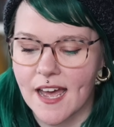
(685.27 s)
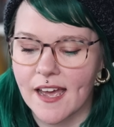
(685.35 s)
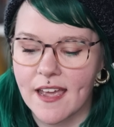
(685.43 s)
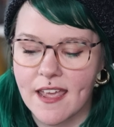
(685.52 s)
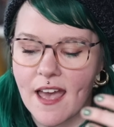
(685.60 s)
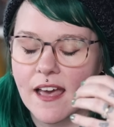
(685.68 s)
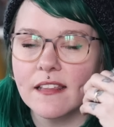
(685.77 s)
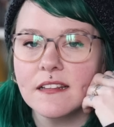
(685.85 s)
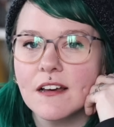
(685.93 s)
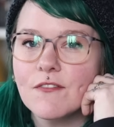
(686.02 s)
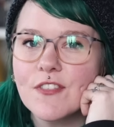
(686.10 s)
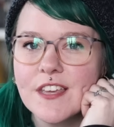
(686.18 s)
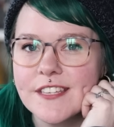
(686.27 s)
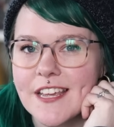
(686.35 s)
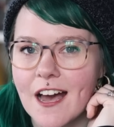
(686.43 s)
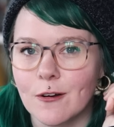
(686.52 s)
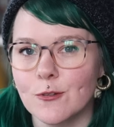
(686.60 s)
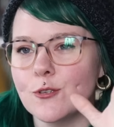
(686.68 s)
I love this
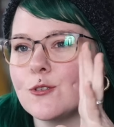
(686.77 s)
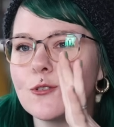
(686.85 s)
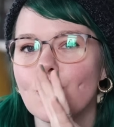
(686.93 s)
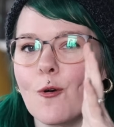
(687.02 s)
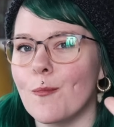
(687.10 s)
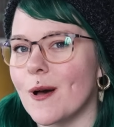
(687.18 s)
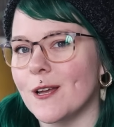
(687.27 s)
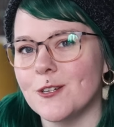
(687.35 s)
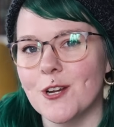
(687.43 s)
house so much.